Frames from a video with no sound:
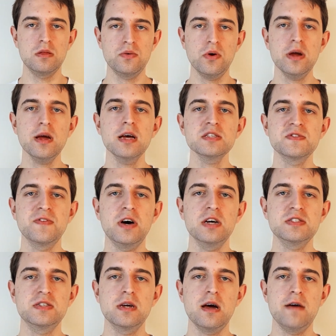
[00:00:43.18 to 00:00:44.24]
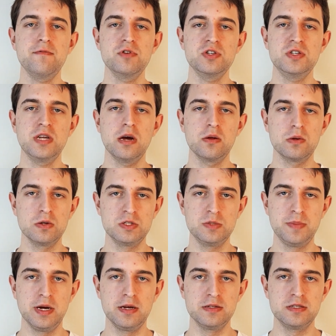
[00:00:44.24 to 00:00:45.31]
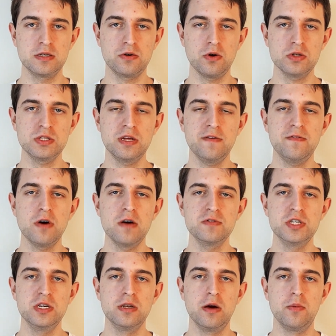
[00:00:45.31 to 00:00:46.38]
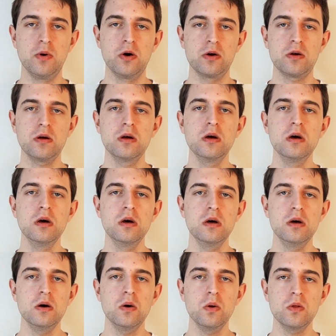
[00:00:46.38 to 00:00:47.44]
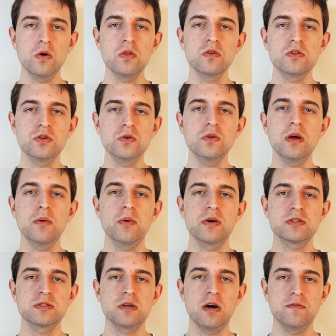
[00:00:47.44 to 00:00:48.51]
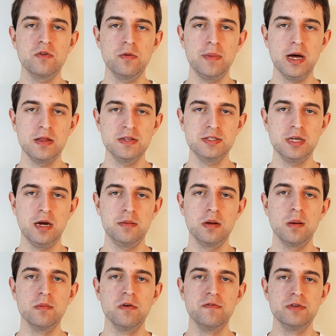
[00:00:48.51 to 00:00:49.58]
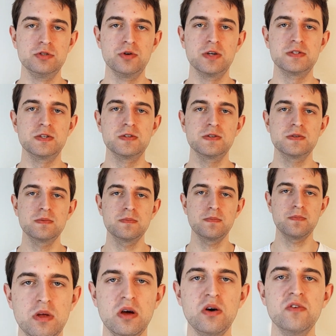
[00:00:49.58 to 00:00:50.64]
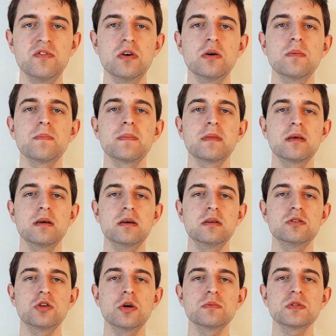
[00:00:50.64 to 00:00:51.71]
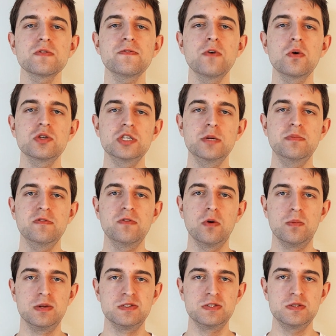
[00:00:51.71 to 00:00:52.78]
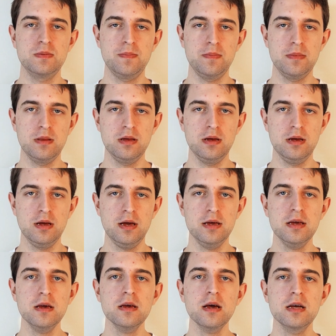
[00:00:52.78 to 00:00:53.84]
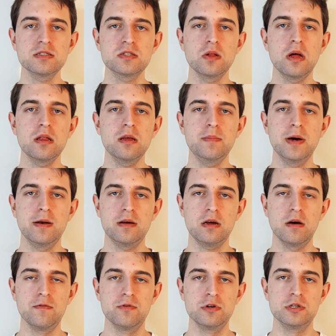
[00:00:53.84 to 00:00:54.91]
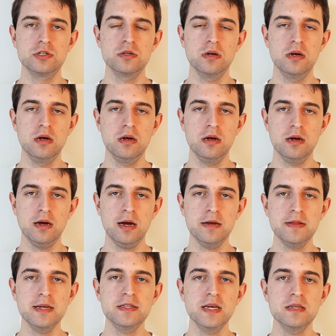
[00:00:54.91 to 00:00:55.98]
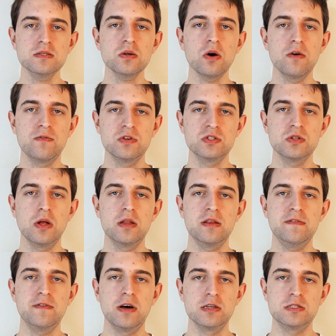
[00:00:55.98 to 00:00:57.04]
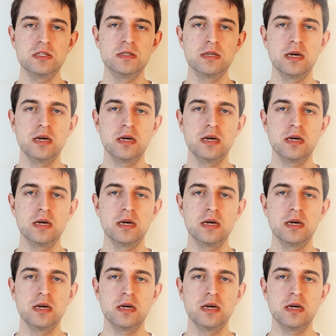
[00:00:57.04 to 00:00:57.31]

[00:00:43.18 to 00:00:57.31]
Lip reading: 3 has faster average download speeds across their 5G network, although the two networks cover about the same number of addresses. However, in terms of 4G performance, EE has slightly better coverage, and they tend to offer slightly faster